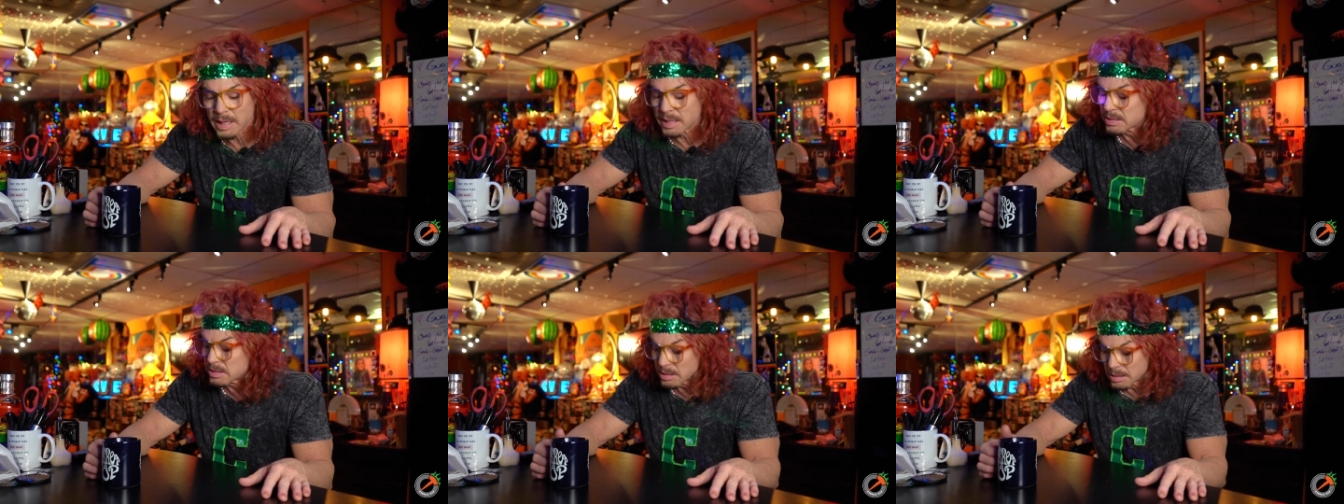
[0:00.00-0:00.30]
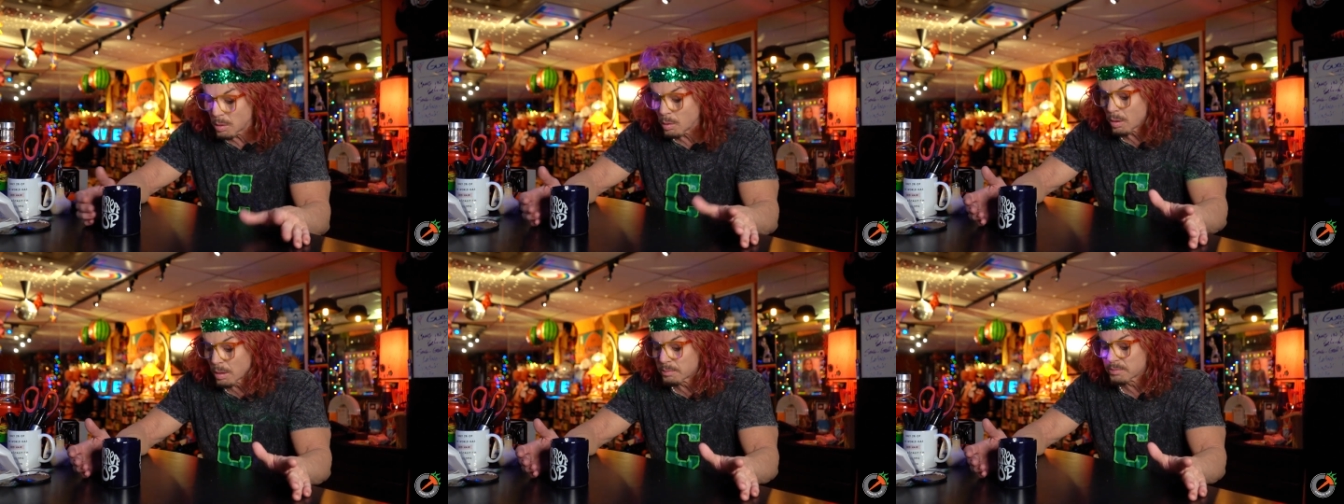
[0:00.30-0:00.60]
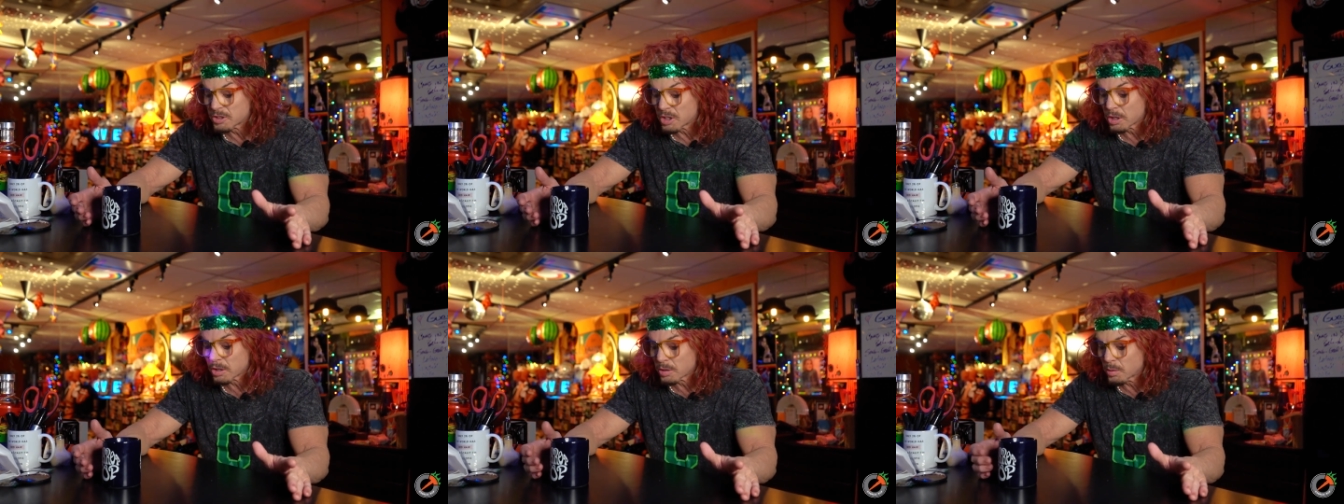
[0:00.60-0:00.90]
I said, no, I'm
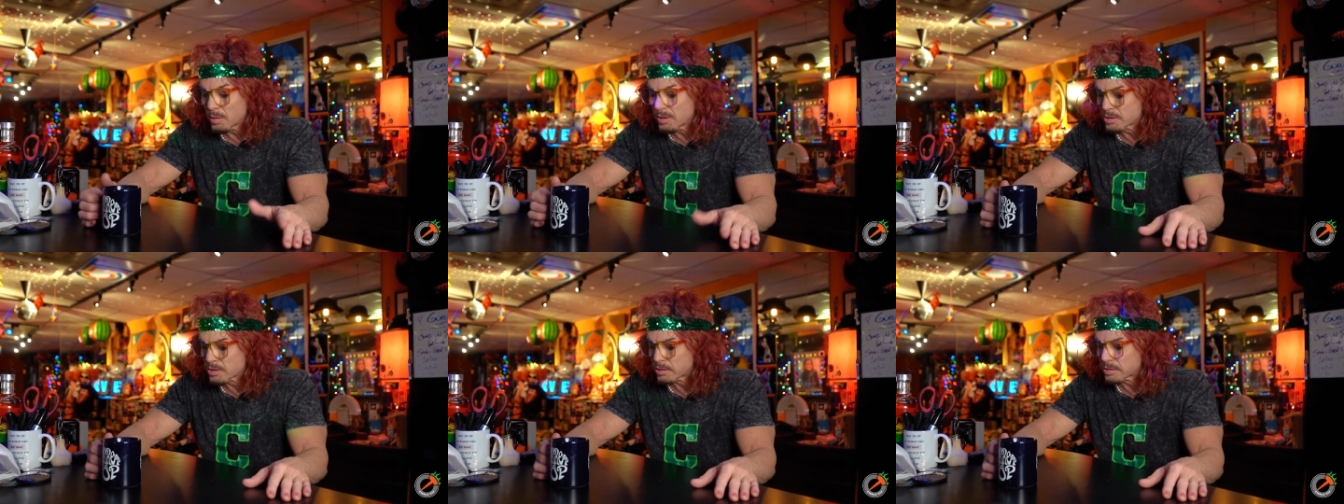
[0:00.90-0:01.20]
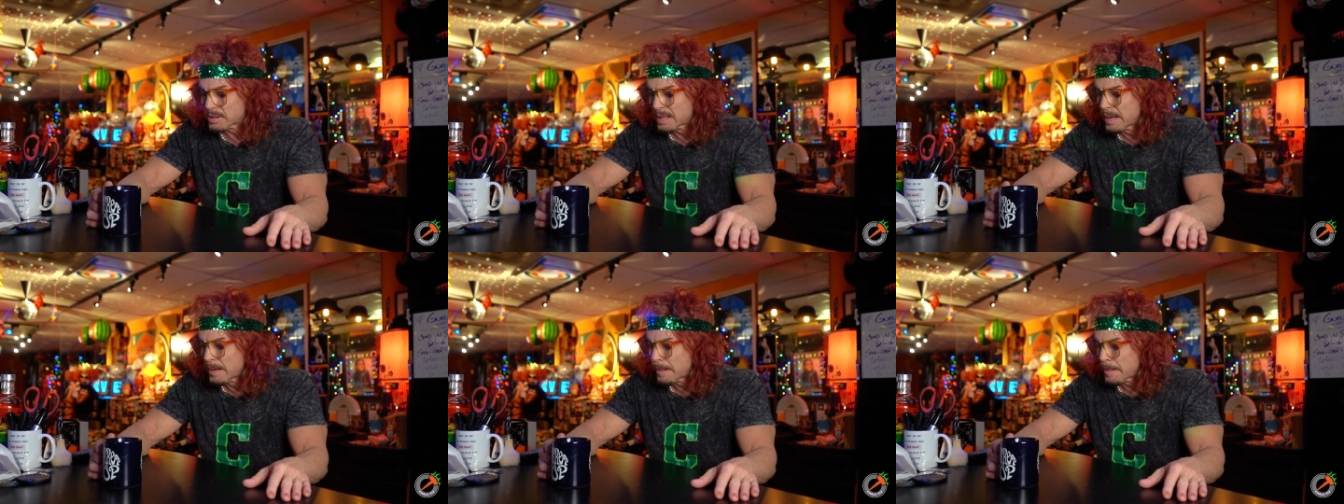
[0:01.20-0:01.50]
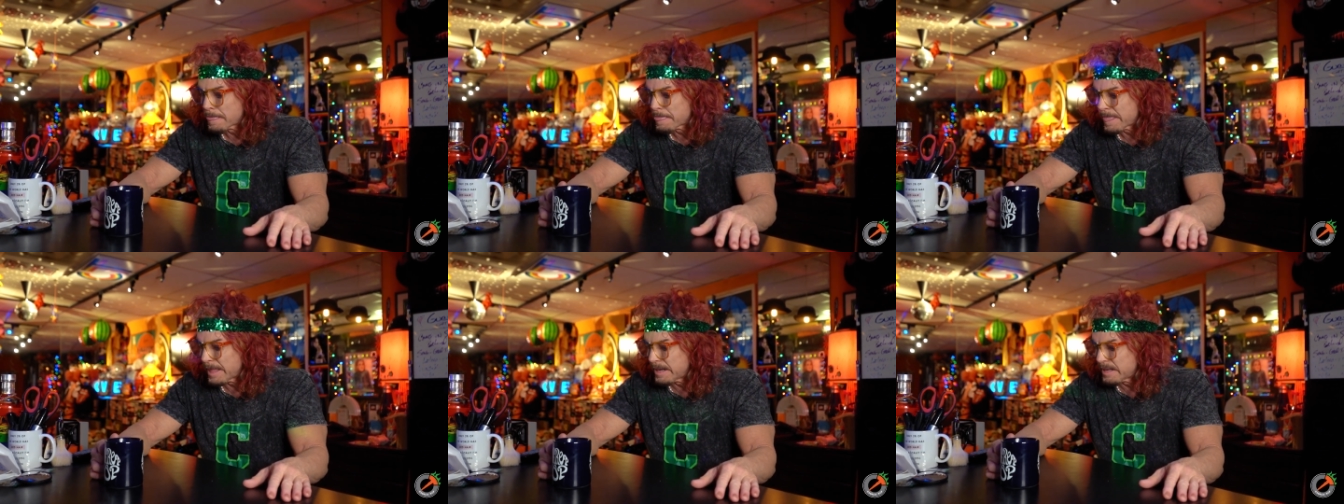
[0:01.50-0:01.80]
shucking oysters.
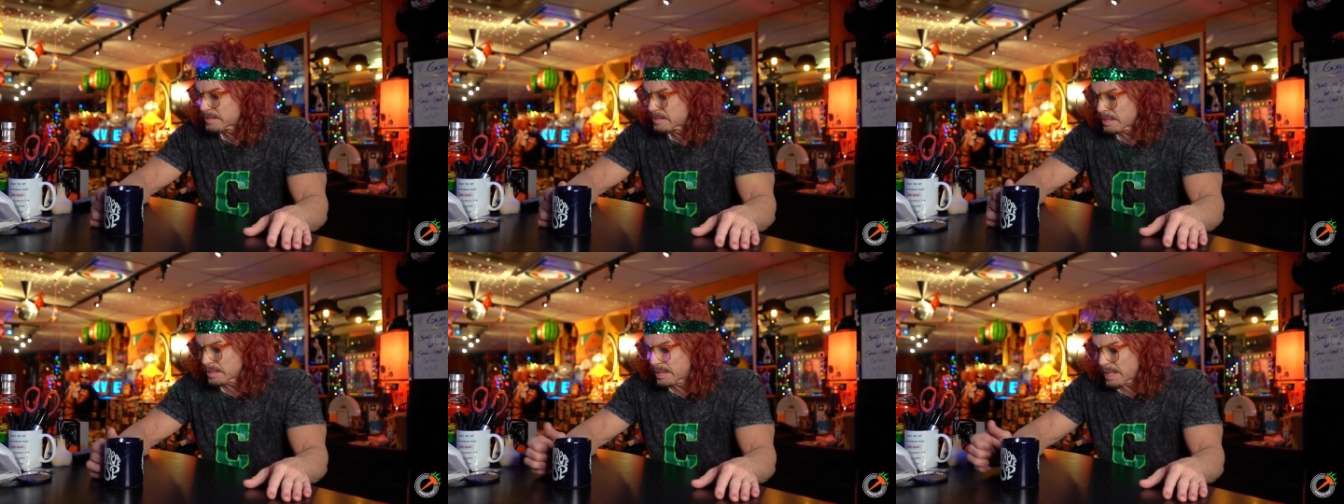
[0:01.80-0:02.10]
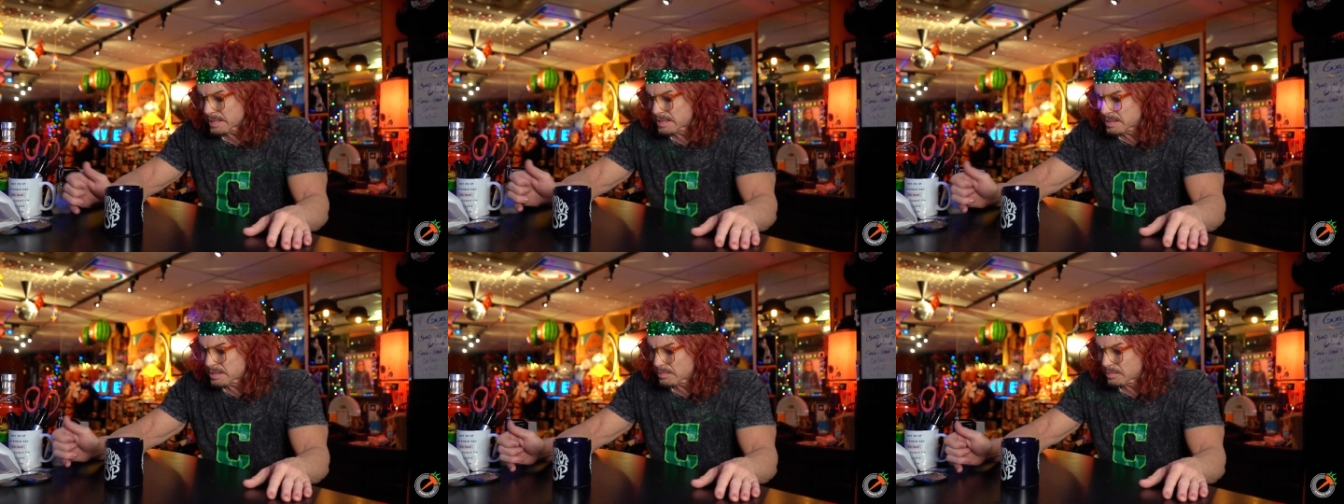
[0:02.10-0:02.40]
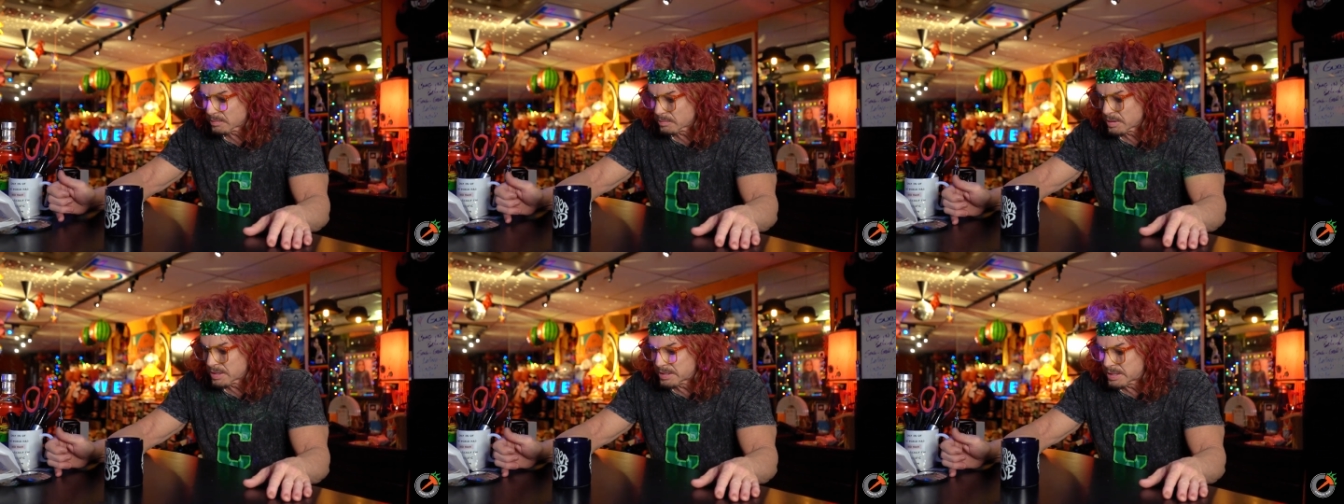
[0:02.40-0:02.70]
And he said, that's
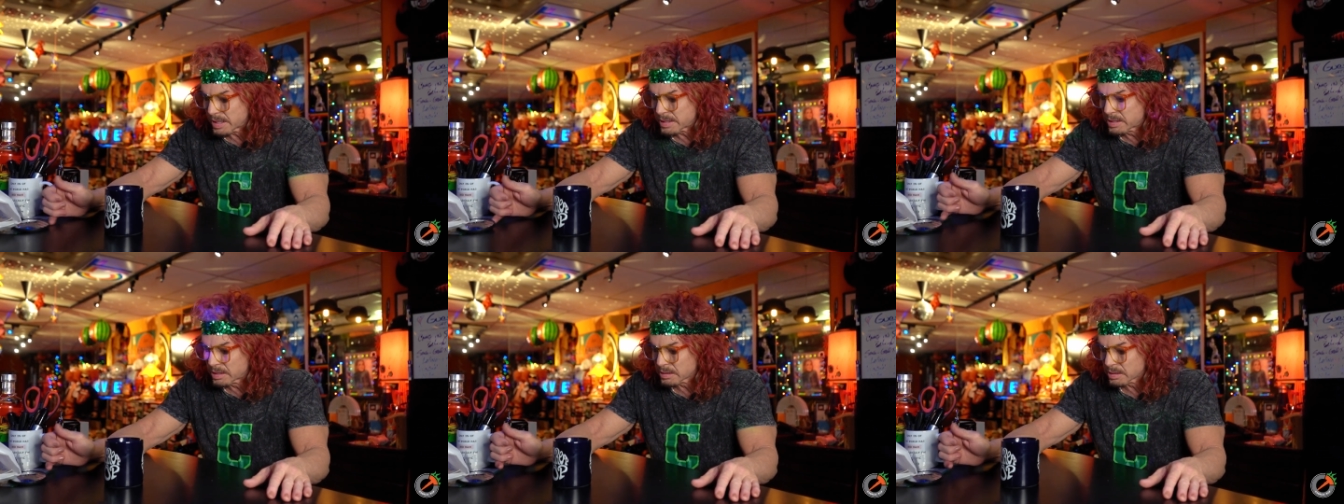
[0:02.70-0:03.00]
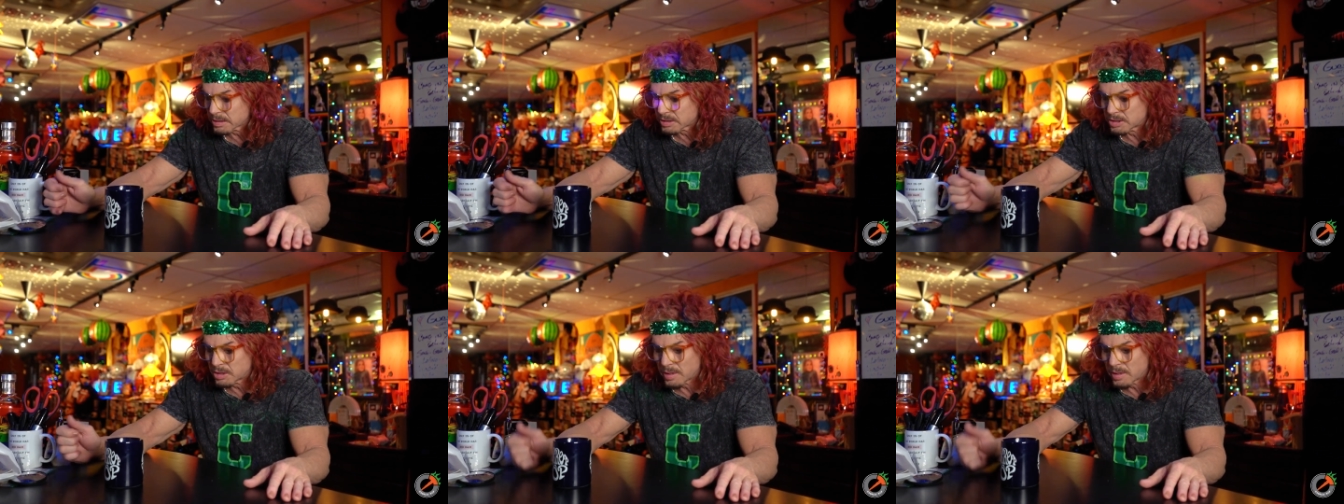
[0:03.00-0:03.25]
ridiculous.